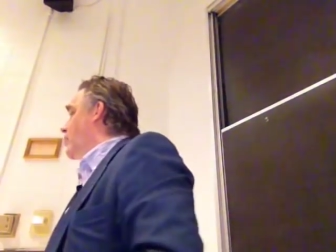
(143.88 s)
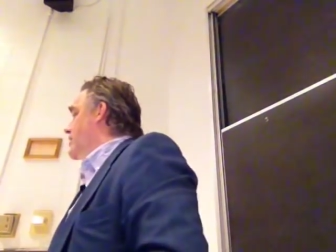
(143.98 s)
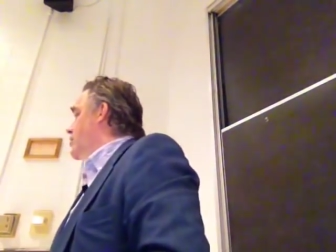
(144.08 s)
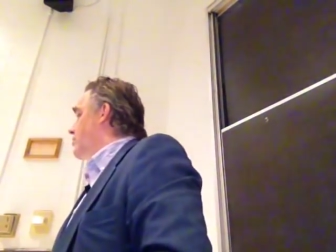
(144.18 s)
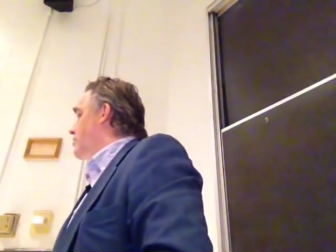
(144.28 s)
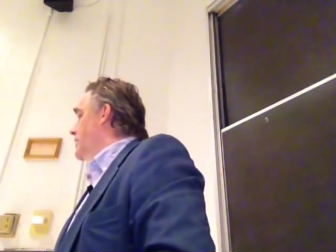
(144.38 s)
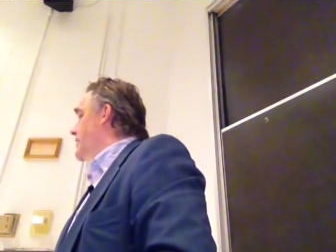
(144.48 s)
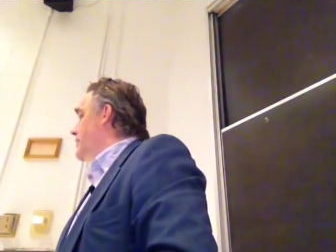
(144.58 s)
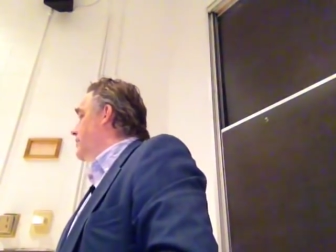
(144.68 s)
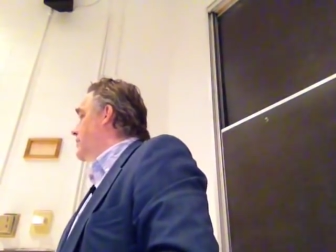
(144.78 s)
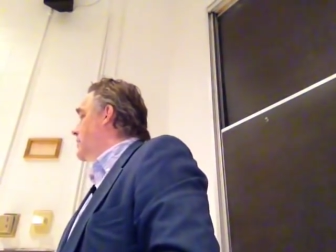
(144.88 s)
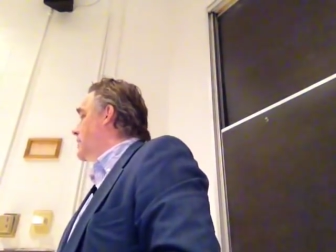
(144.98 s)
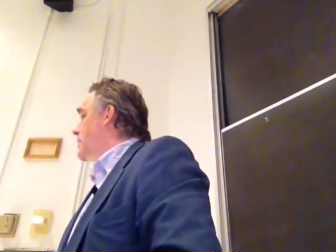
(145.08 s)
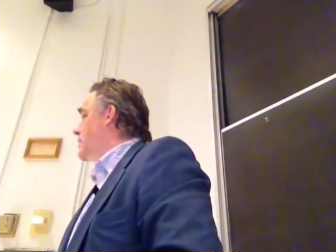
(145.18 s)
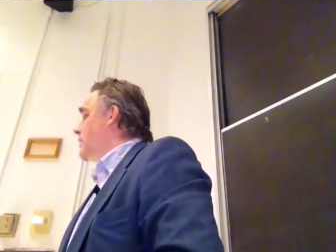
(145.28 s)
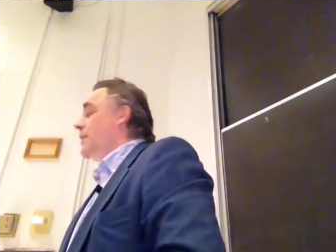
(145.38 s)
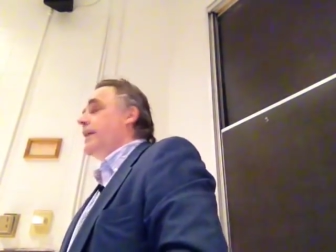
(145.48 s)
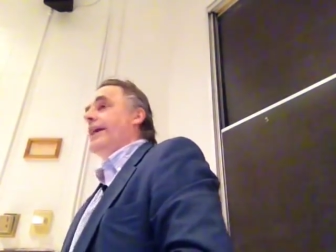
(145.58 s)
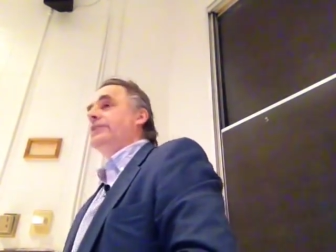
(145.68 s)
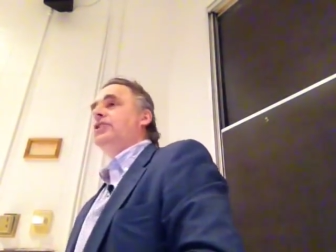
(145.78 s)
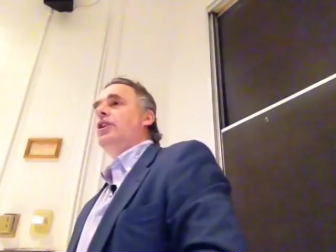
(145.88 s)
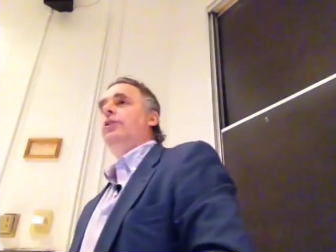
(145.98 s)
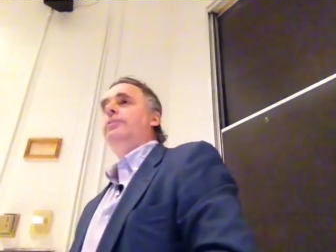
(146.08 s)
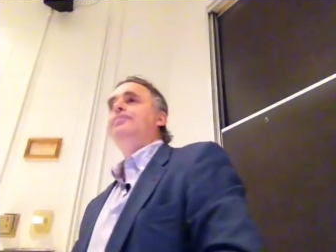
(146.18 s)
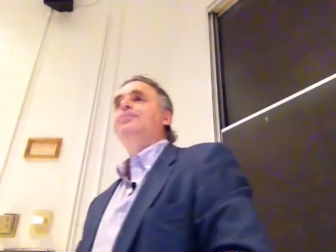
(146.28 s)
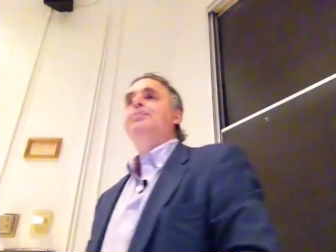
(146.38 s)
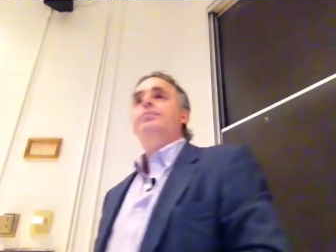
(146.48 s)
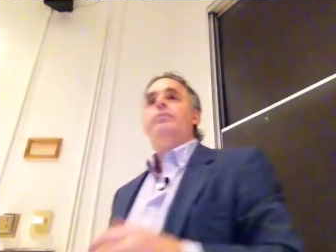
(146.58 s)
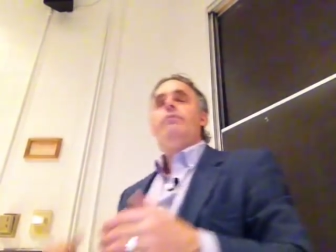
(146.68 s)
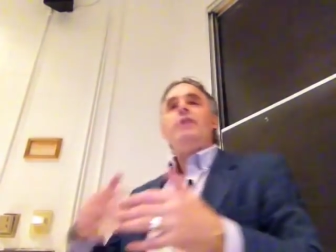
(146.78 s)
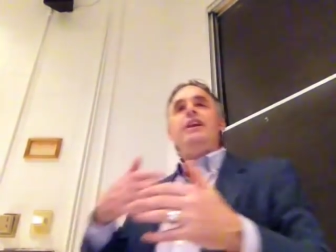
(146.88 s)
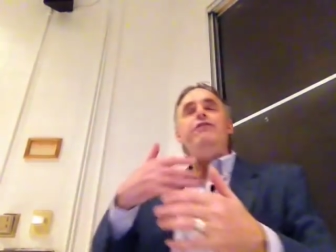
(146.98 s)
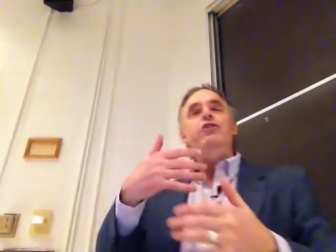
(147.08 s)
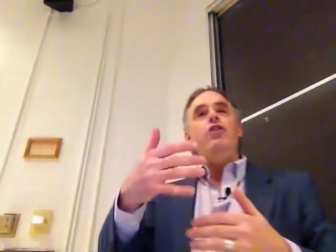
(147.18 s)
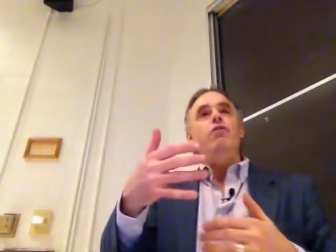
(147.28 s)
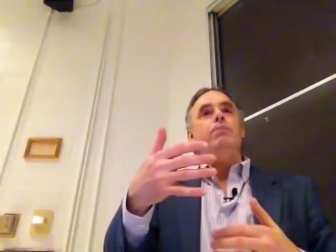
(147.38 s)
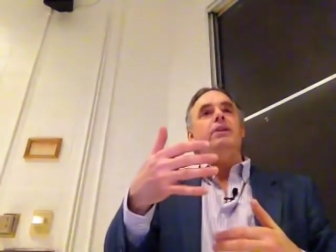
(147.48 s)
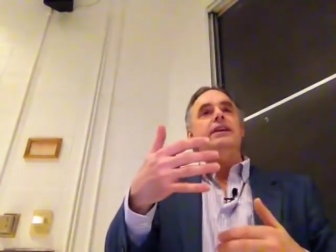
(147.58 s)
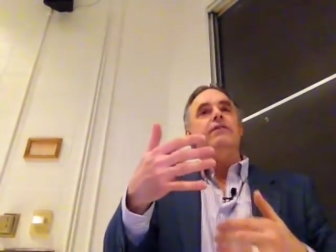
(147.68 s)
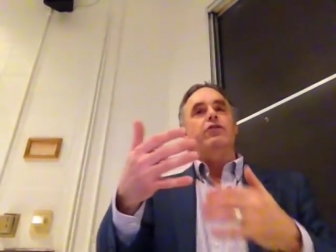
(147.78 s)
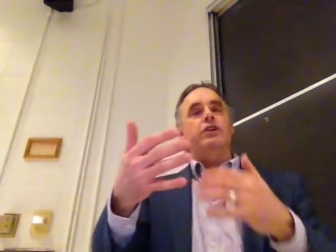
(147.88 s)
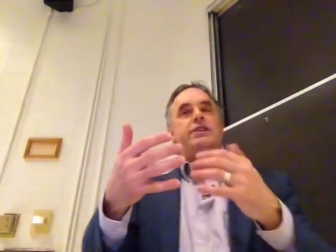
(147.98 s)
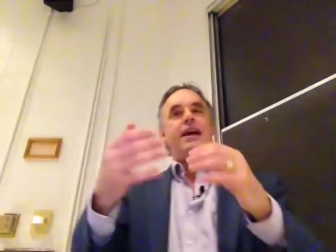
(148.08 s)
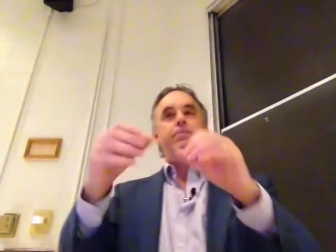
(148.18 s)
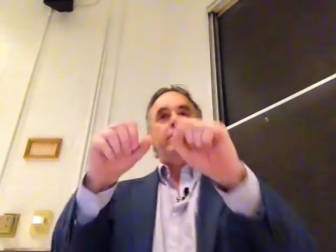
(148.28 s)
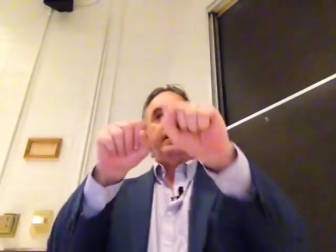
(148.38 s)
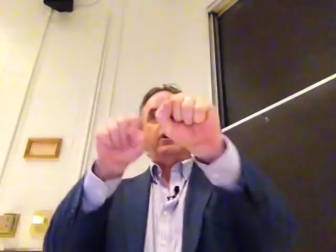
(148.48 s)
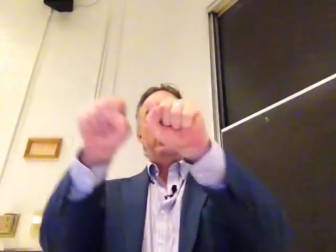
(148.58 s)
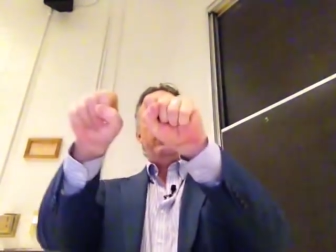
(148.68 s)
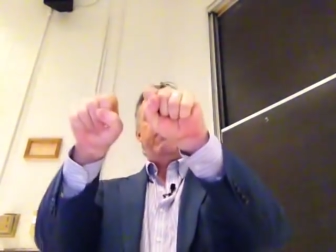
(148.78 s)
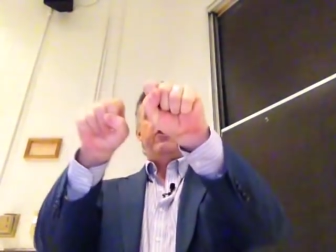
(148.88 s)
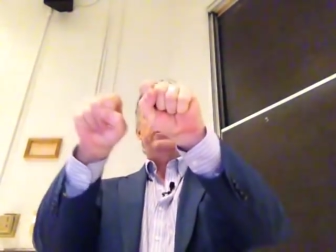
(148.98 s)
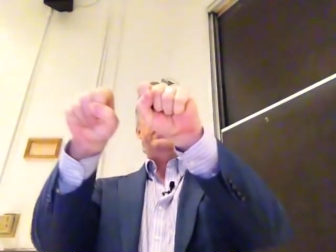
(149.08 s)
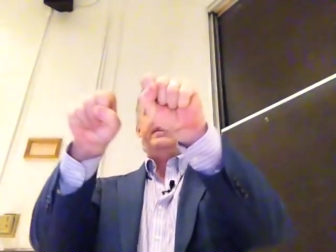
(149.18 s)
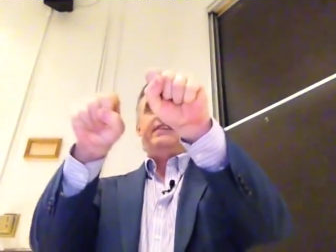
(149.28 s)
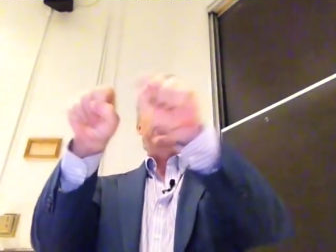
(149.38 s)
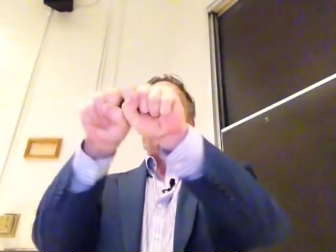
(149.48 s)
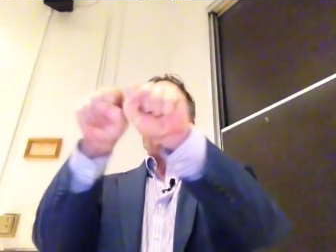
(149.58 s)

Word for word: what you believe. And so if you don't believe, for example, in a good versus evil